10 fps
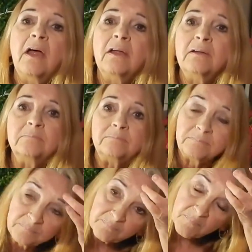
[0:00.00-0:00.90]

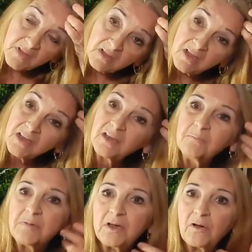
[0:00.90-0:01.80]
Um, it
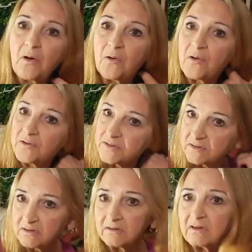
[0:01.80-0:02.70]
can be
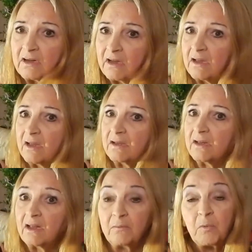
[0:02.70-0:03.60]
called,
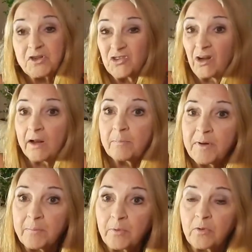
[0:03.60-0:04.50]
uh, which a lot of
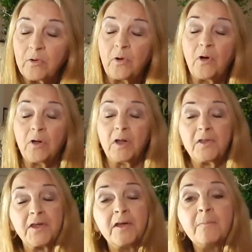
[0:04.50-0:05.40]
people
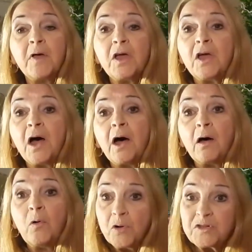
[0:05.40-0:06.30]
call them,
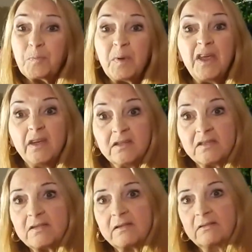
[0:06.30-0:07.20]
horse
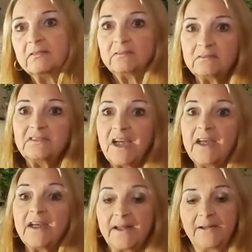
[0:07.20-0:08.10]
beans.
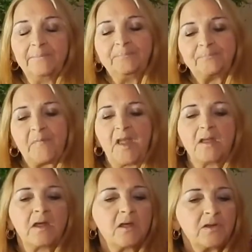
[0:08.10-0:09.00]
Yeah.
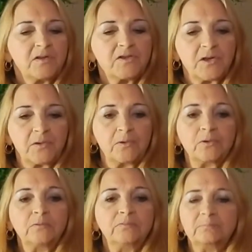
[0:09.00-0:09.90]

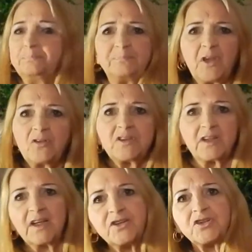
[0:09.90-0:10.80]
So they're
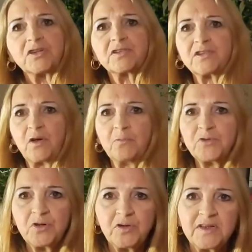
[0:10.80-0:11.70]
delicious, though. I'm
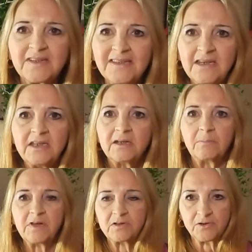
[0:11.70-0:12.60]
sure you've seen
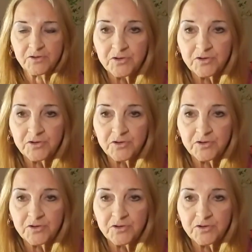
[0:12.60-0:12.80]
them in the